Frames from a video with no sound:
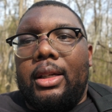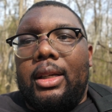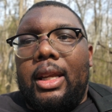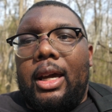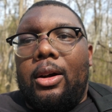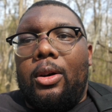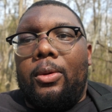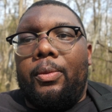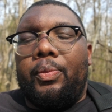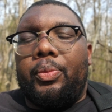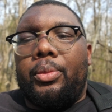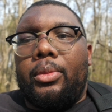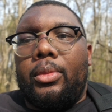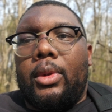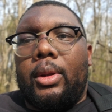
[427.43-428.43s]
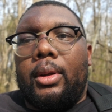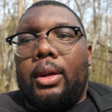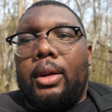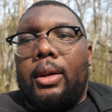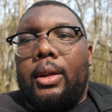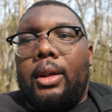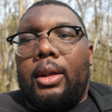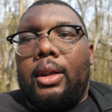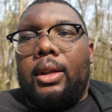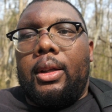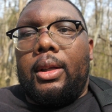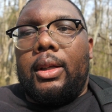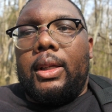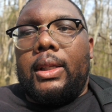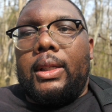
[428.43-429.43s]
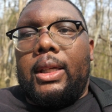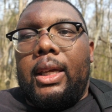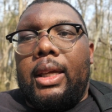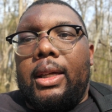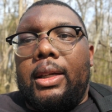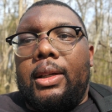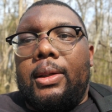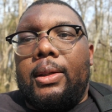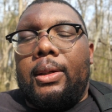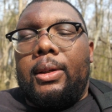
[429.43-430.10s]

Now, again,